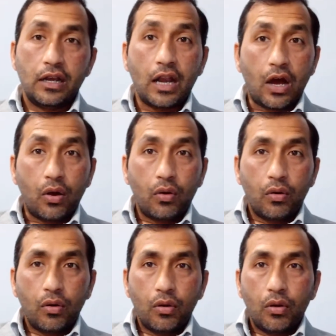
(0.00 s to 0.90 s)

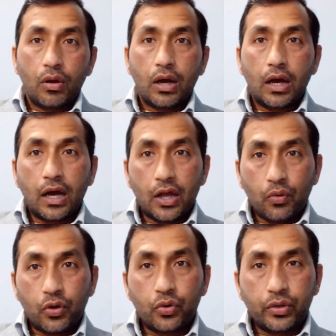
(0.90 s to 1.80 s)
Now I
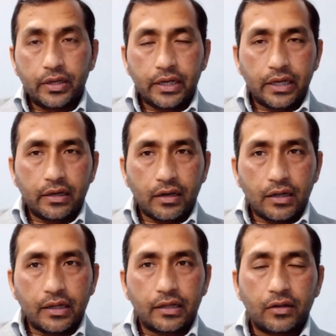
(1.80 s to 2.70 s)
want to create
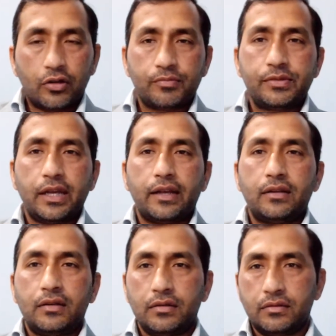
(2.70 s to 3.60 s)
another
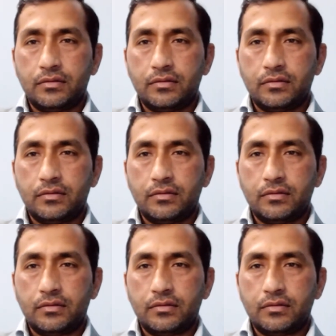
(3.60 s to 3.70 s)
object